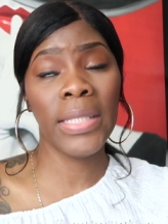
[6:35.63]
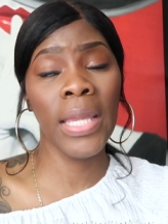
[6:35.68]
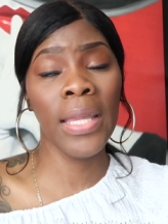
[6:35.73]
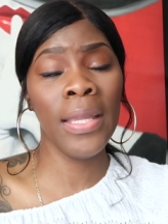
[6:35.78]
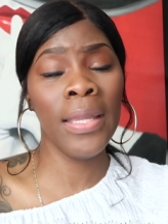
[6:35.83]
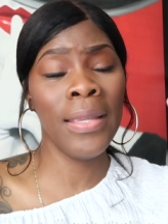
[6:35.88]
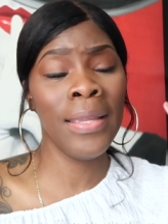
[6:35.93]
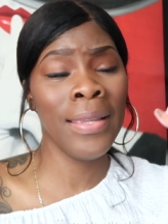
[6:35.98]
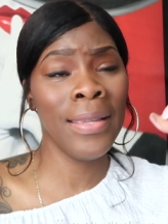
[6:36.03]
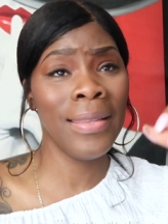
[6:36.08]

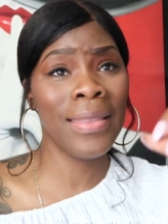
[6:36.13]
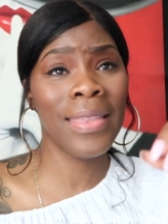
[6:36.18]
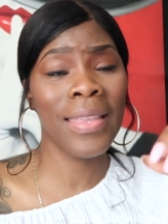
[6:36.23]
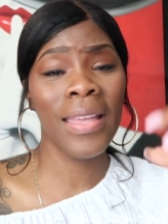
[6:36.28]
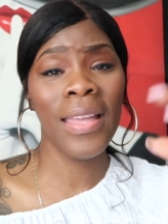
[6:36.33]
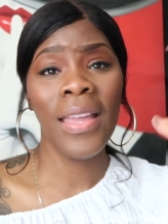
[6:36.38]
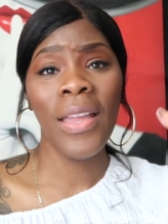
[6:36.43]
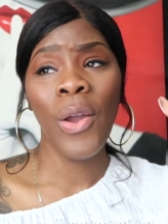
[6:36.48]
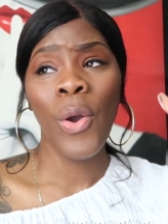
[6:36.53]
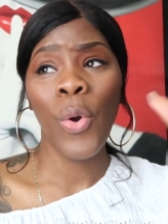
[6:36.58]
thing
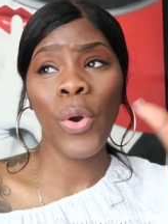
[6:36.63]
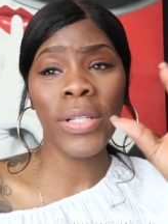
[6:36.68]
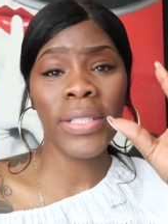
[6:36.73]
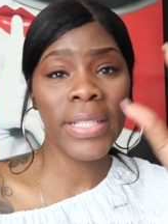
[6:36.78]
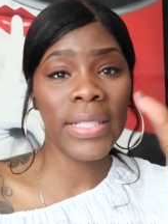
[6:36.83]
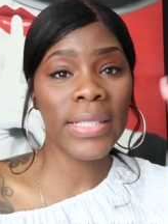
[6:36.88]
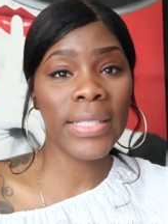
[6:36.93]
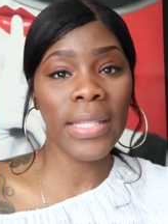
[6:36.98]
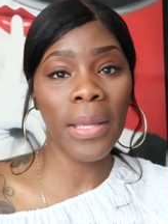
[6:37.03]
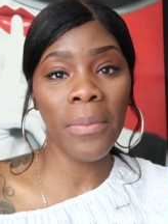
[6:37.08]
or
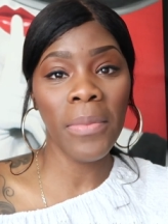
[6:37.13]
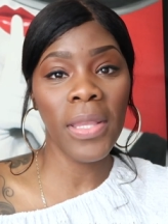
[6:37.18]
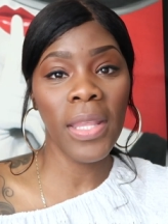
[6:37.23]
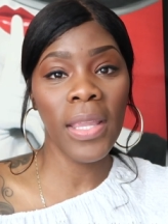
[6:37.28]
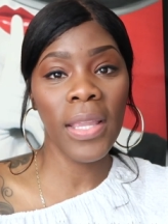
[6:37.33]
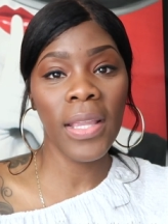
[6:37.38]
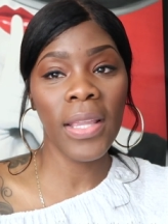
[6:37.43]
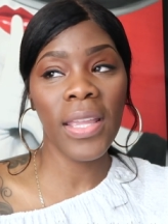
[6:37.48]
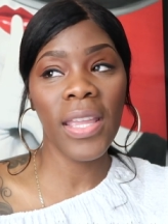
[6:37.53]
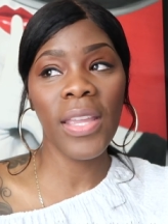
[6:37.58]
did
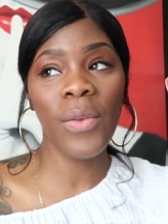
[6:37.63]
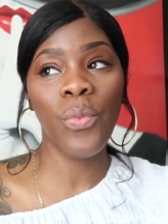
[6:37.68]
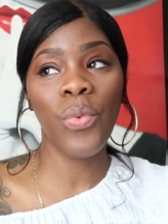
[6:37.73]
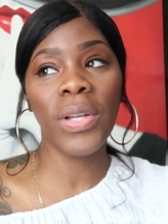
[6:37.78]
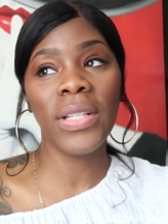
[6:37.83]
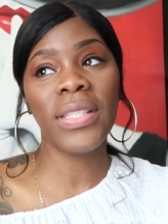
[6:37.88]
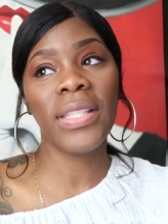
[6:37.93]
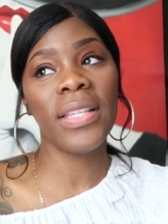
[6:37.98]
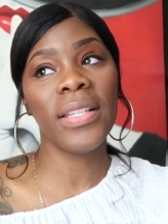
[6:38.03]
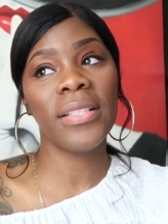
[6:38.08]
something, it
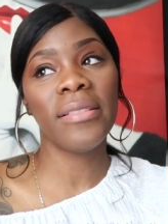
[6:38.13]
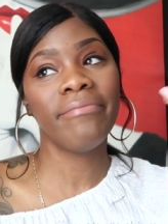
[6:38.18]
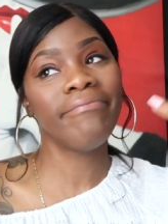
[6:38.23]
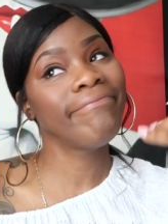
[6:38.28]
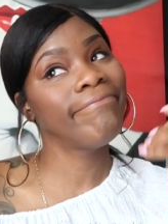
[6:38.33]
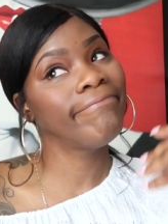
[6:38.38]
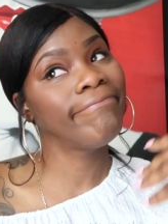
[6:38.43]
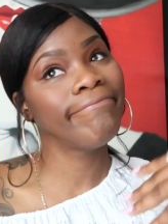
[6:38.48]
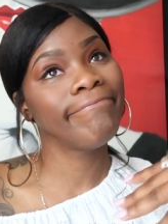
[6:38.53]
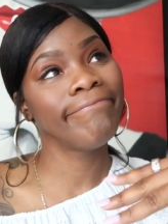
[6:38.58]
wasn't
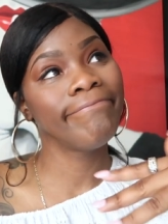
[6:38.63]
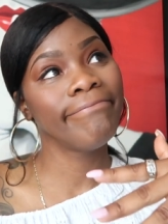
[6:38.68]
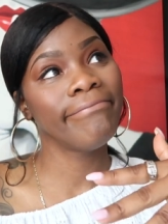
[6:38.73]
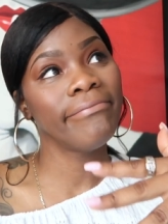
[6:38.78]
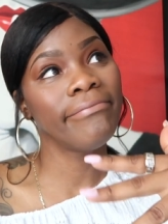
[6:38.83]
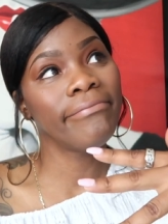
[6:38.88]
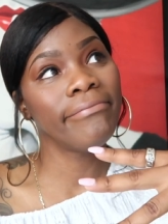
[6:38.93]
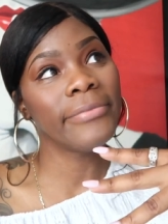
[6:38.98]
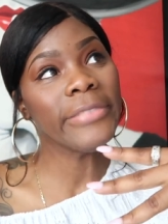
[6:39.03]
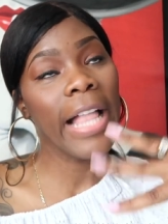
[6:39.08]

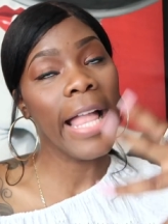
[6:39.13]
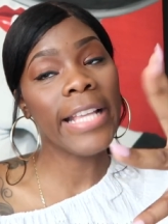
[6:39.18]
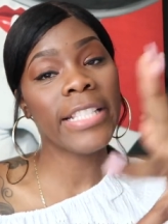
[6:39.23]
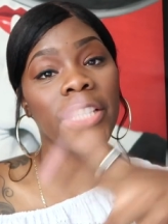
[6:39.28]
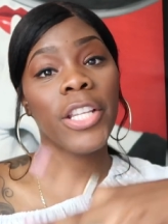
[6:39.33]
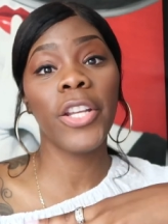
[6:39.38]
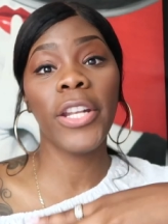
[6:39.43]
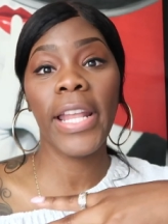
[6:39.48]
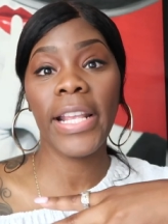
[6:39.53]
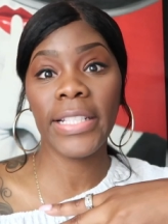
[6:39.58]

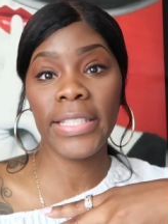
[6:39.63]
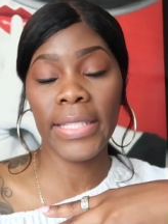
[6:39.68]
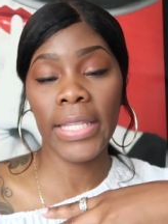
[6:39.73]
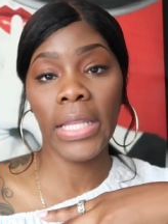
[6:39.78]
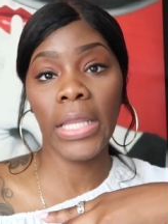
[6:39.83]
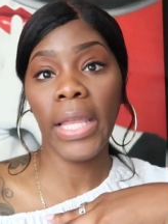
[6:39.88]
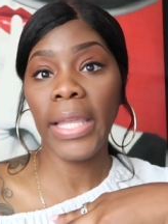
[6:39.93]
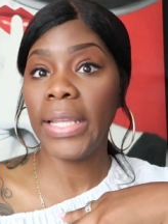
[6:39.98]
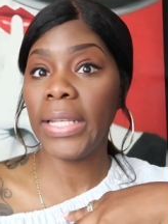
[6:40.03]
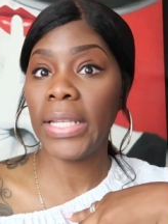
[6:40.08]
as good as the
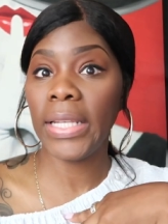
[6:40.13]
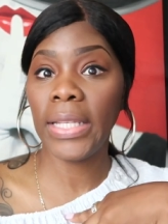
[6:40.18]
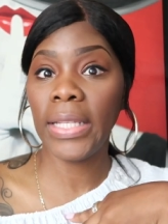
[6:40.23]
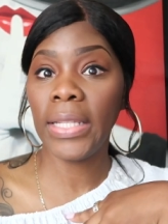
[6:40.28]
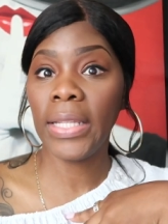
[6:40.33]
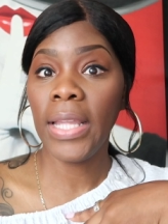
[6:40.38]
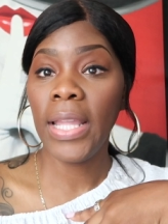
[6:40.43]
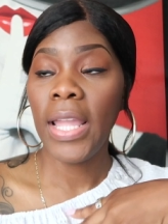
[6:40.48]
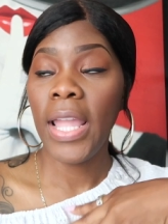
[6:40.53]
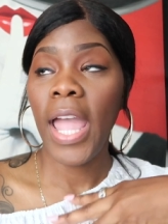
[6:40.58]
lady.